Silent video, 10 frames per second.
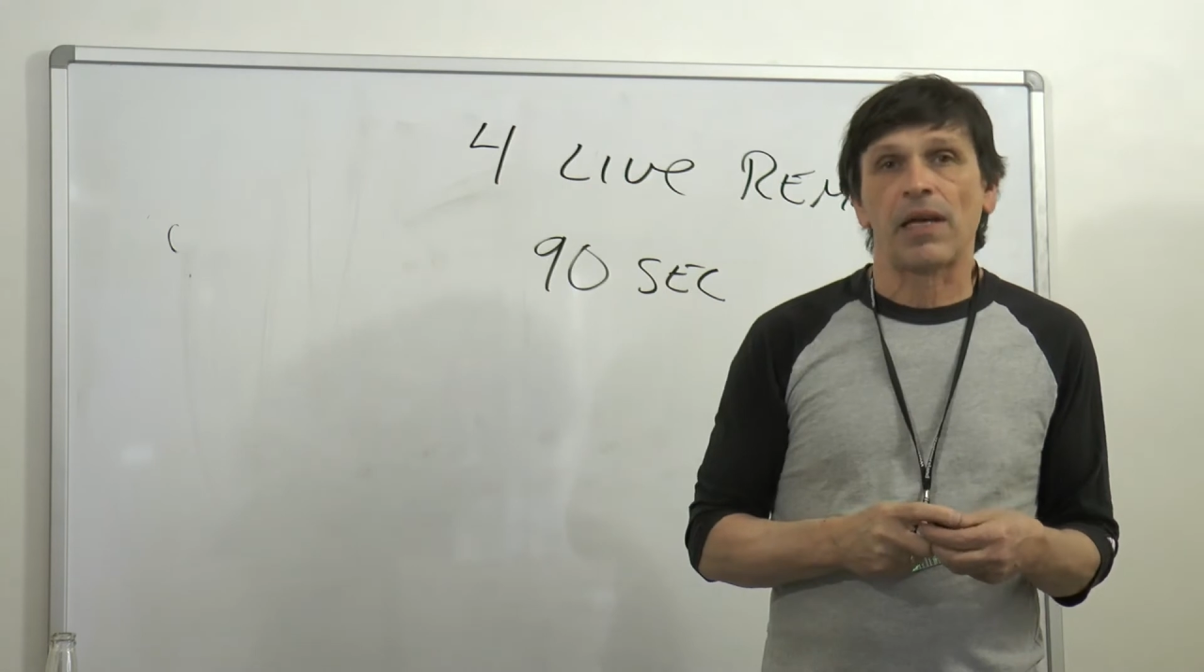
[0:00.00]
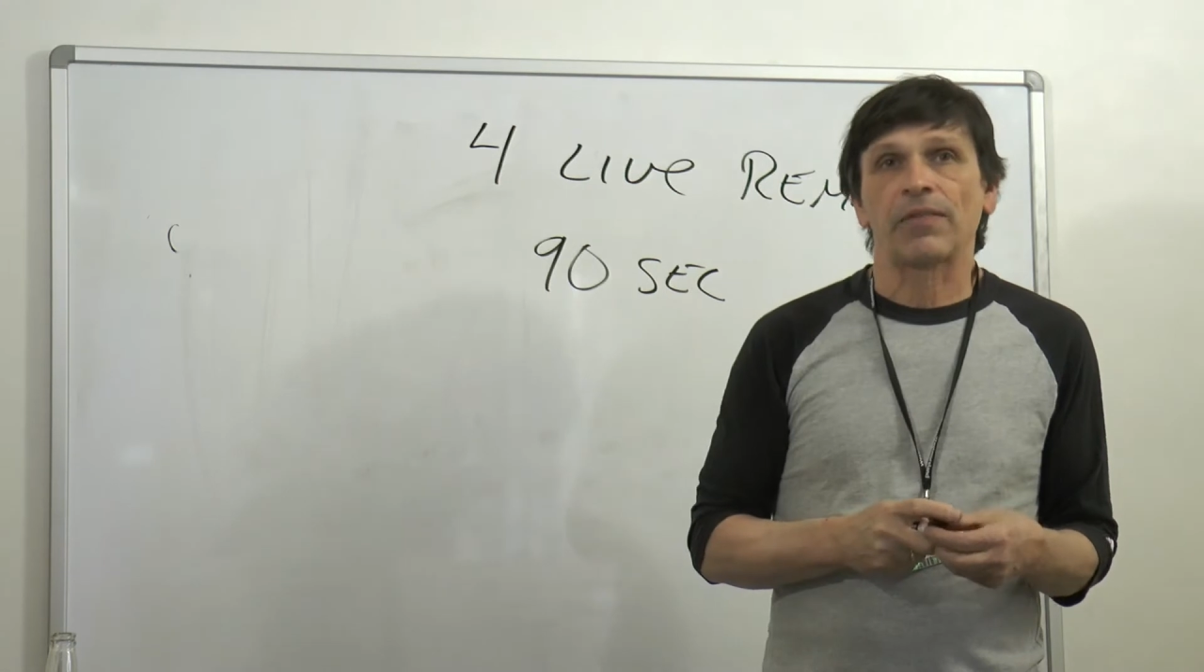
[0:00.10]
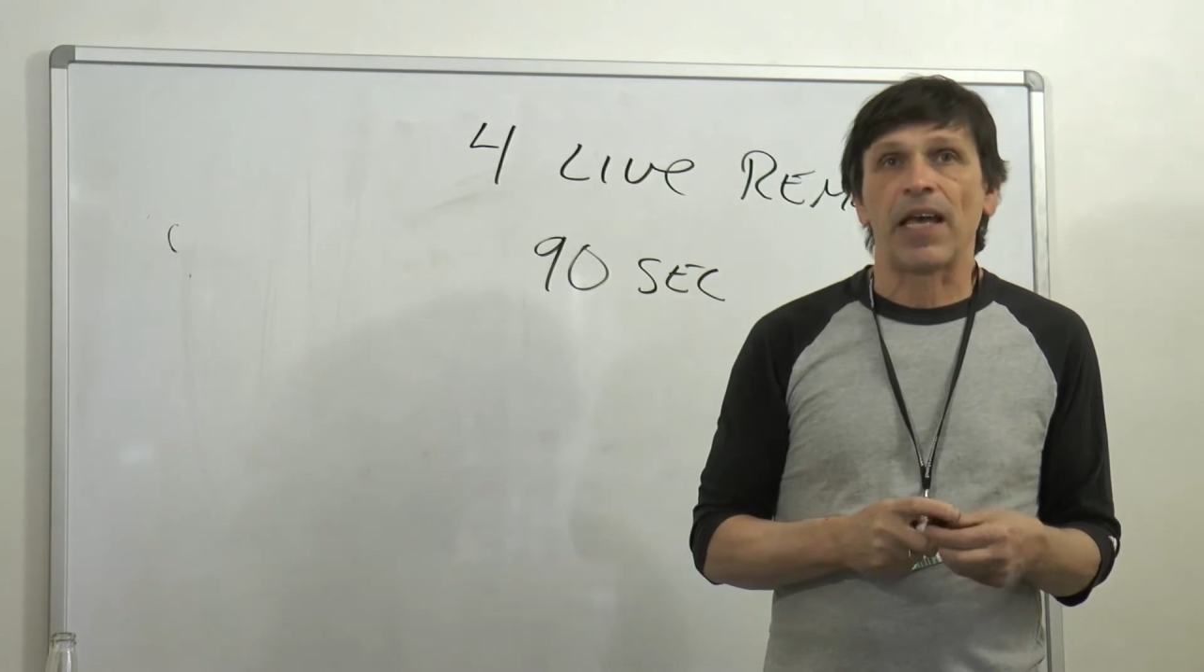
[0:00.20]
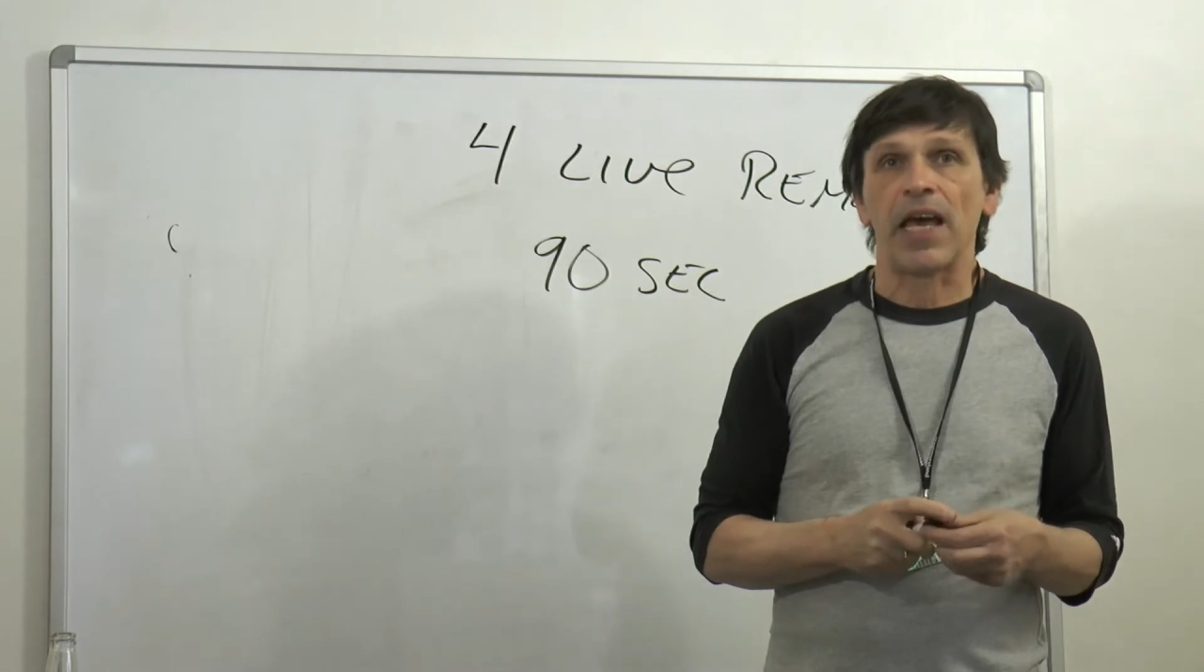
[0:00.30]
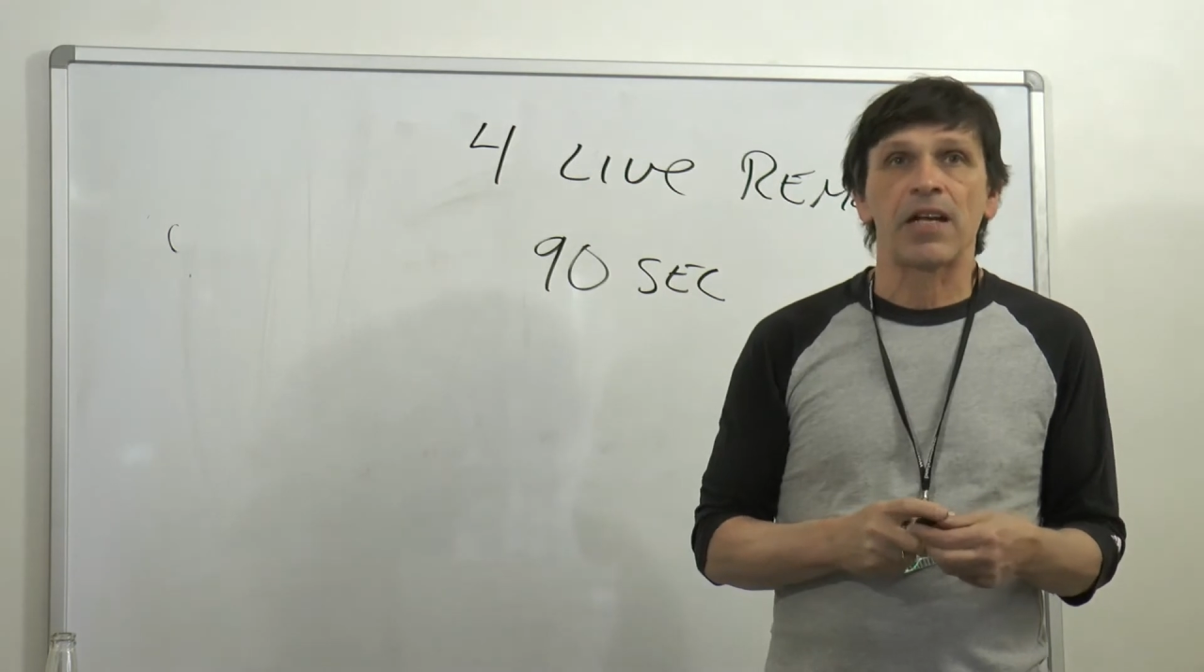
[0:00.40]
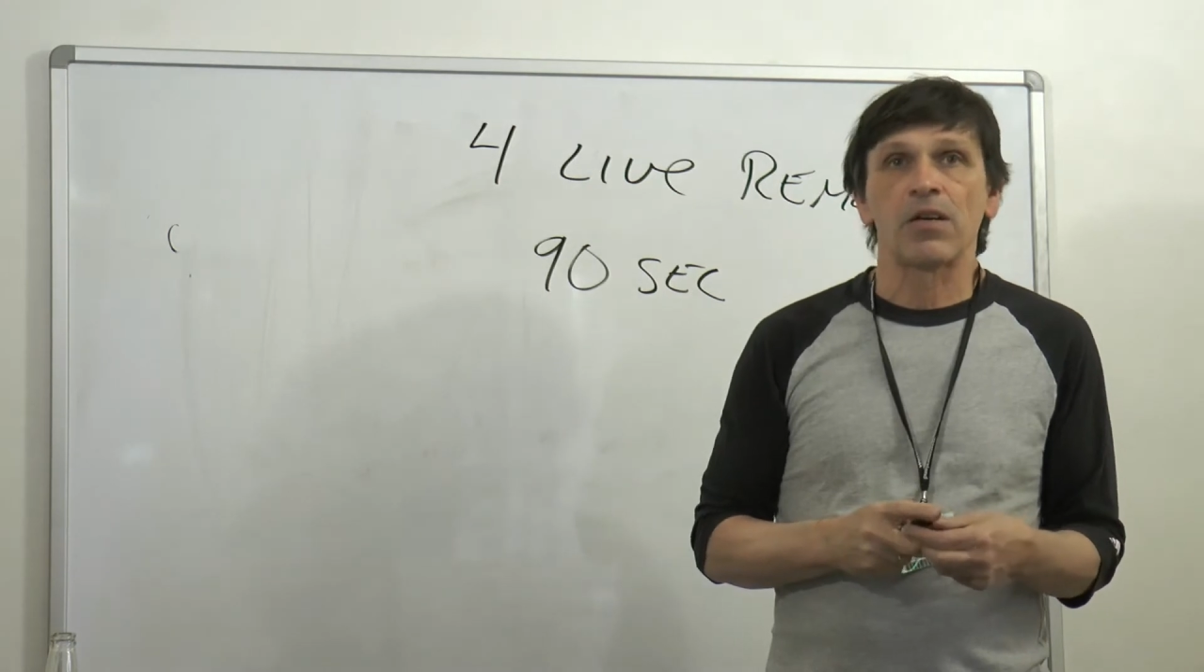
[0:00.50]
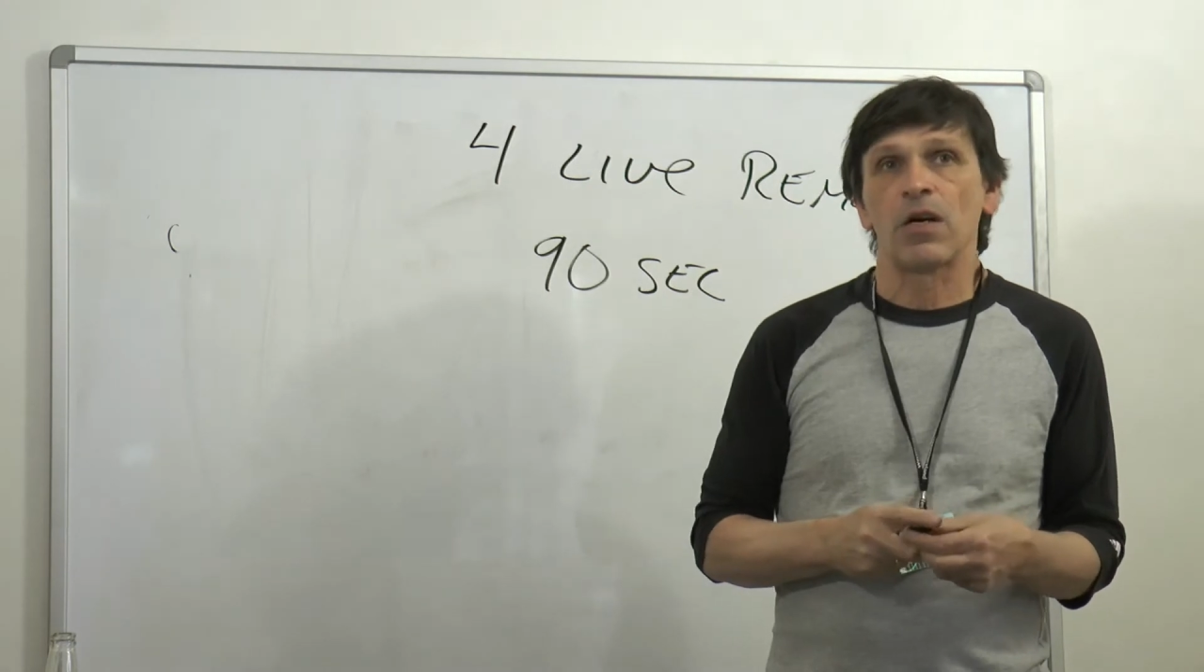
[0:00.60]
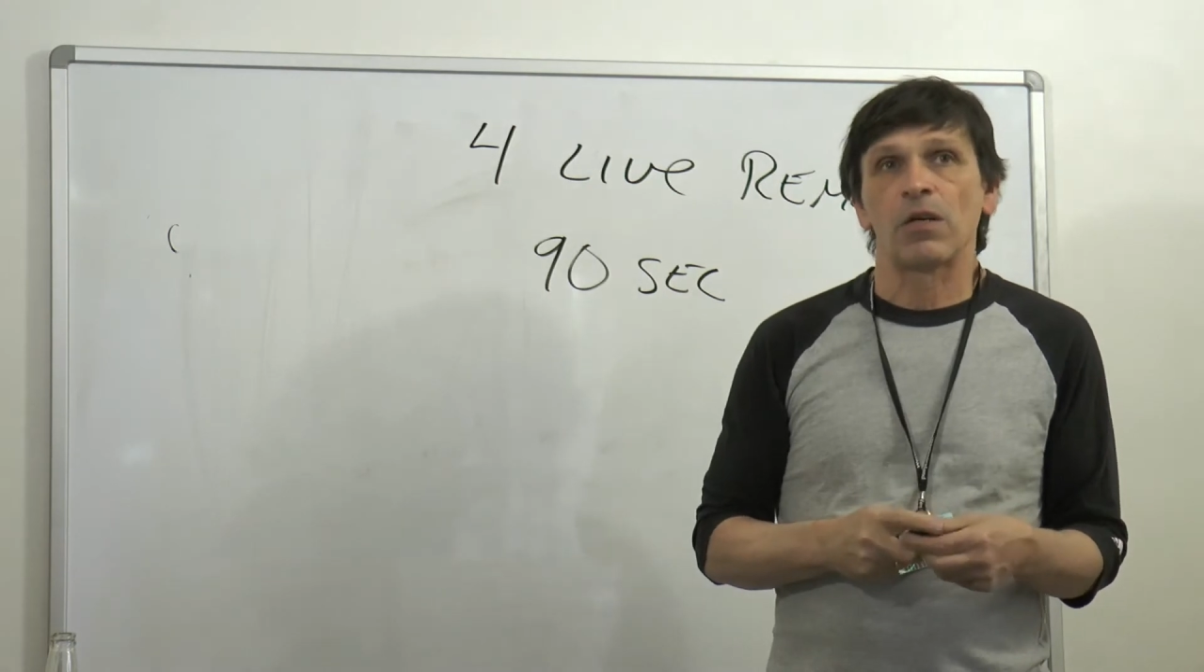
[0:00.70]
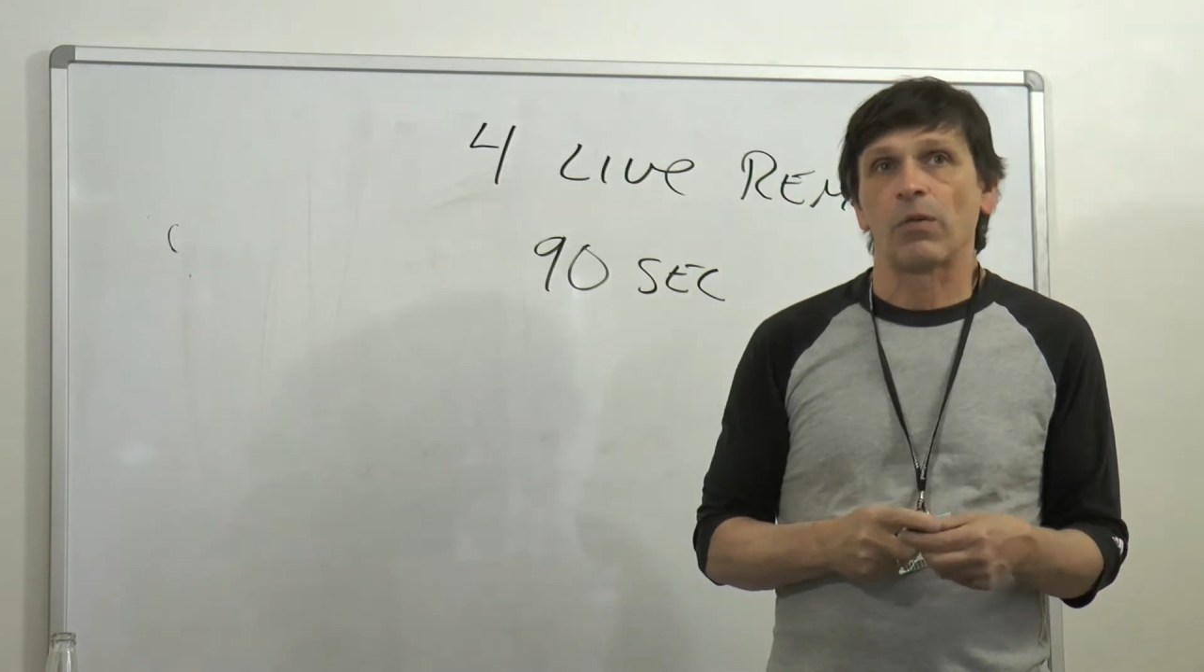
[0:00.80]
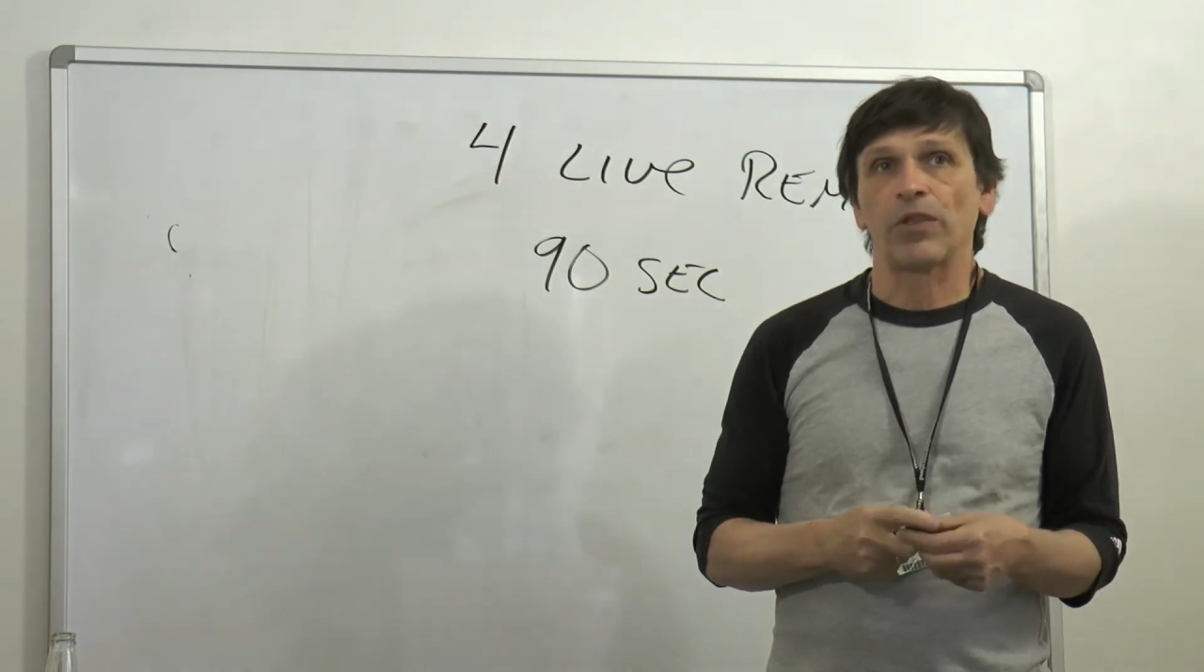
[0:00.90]
have to edit
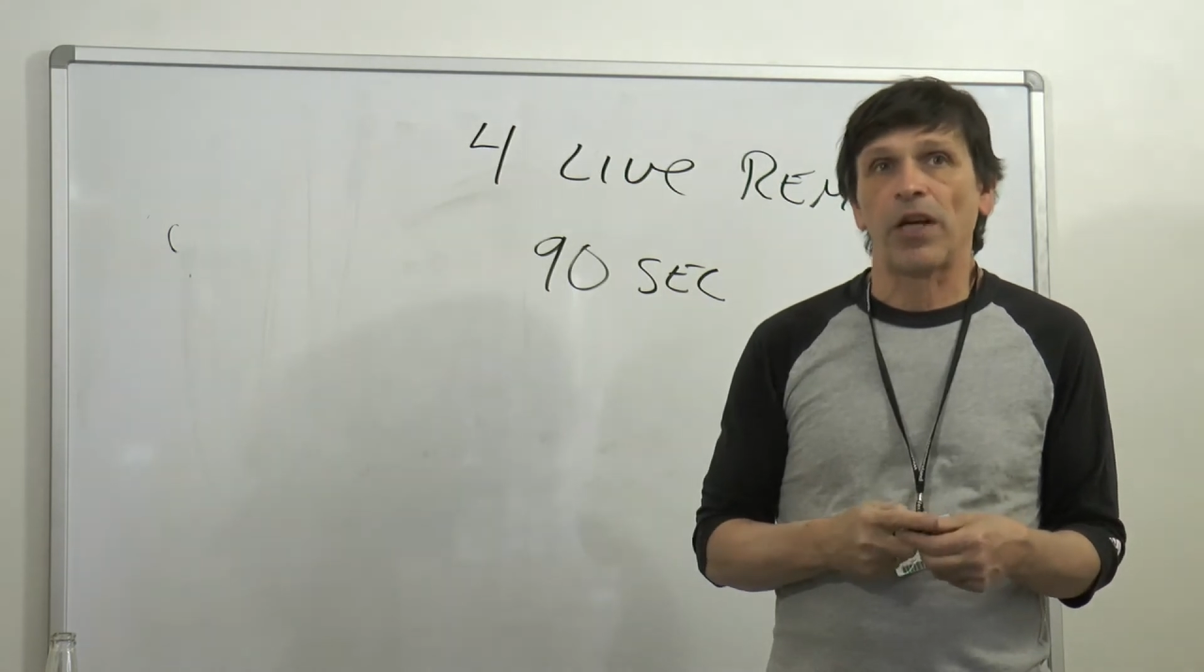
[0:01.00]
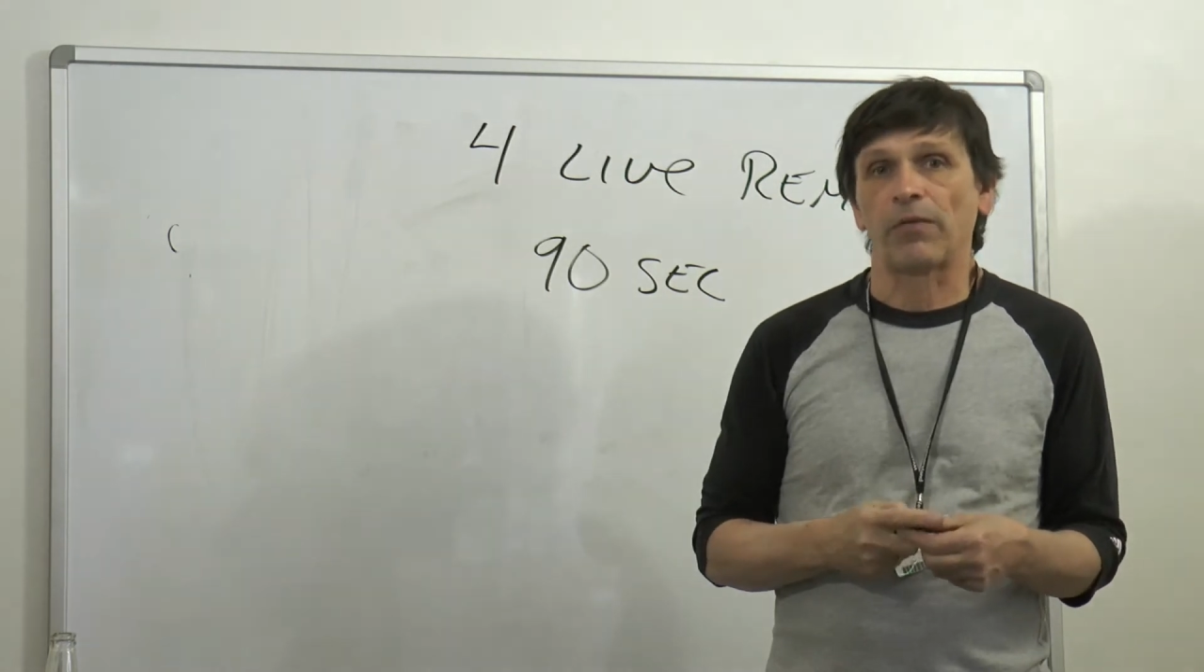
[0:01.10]
on or what